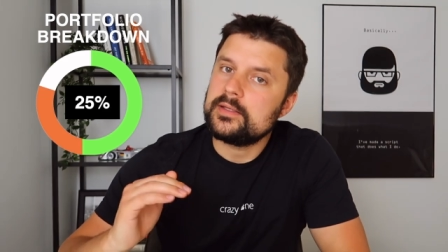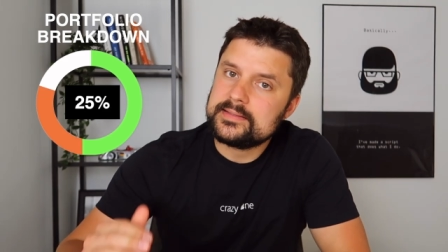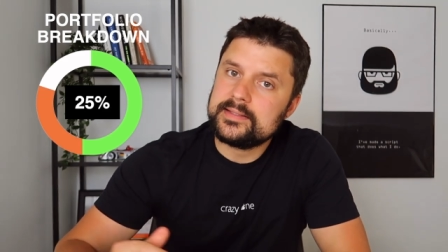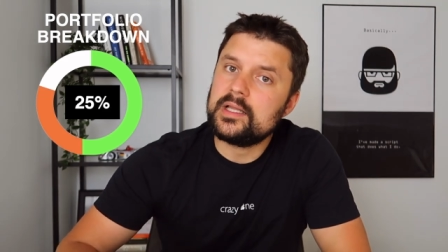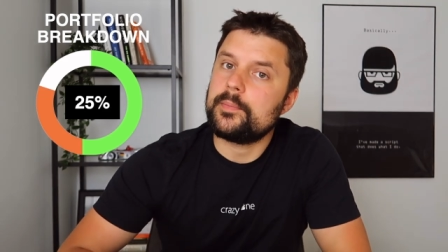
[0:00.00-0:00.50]

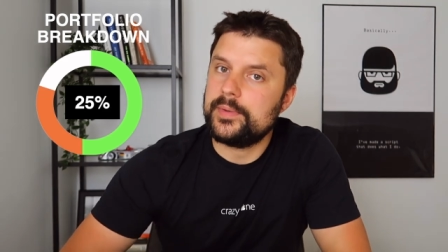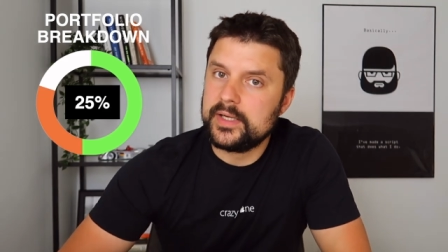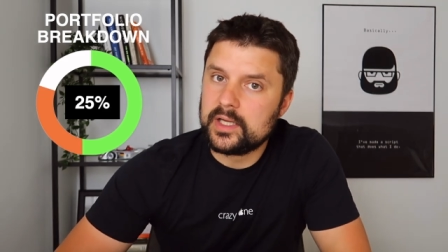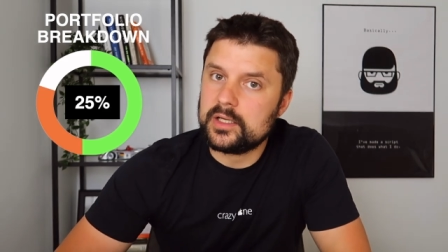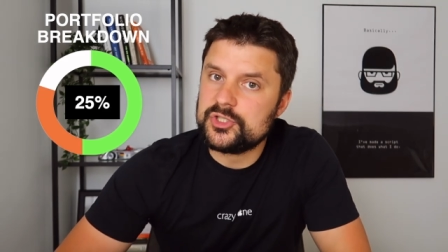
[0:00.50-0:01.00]
still a
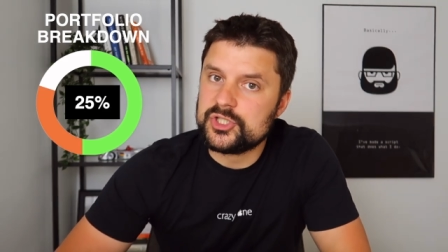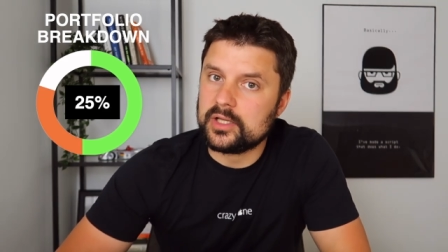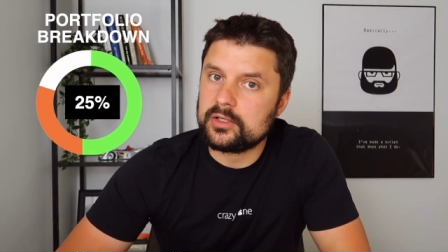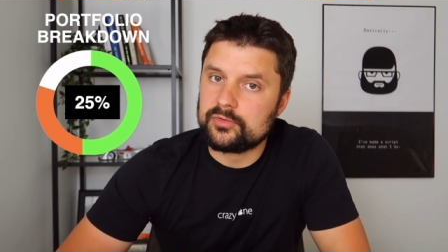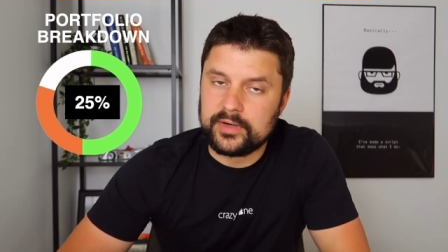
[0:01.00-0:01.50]
pretty good
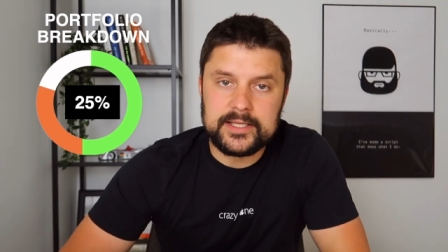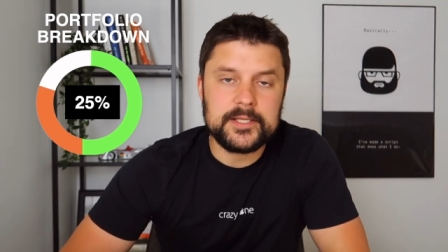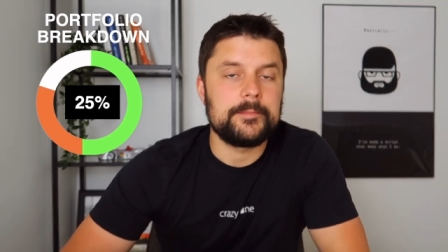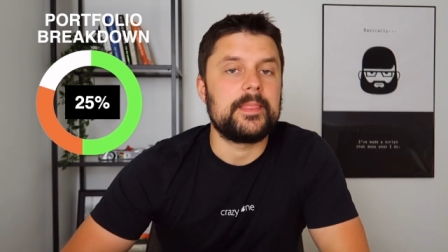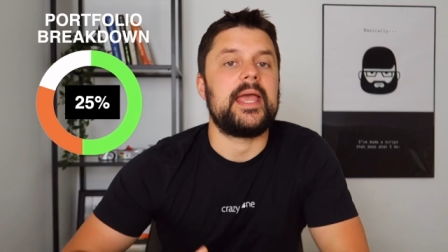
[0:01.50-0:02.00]
chunk, right?
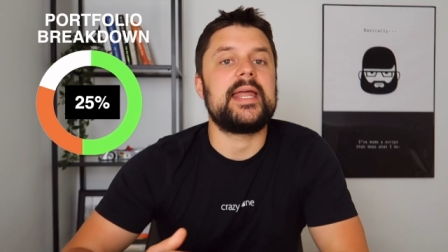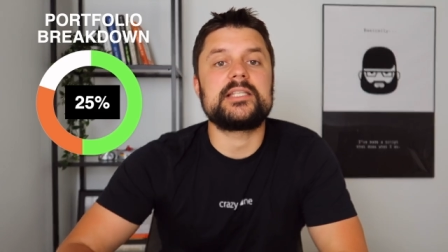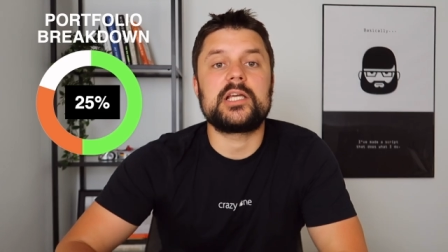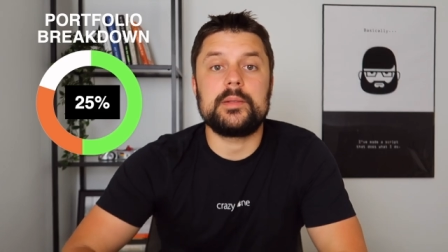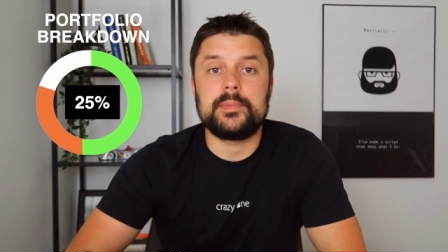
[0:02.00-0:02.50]
And
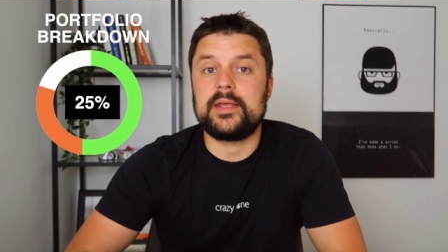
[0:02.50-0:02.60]
it's going to